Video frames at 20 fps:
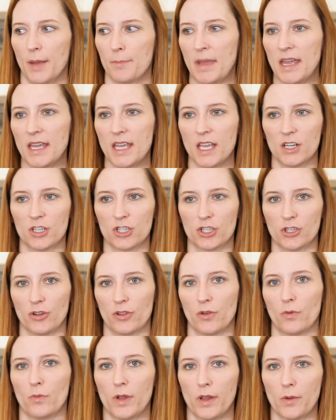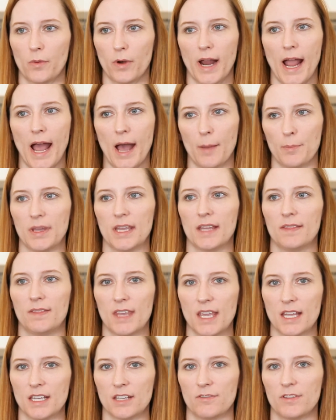making sure that we were happy at
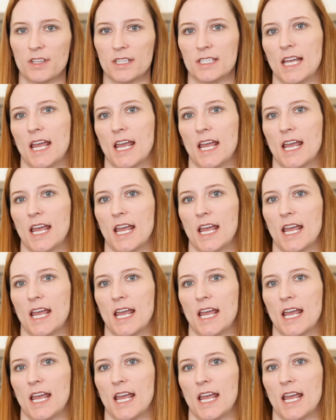the end of the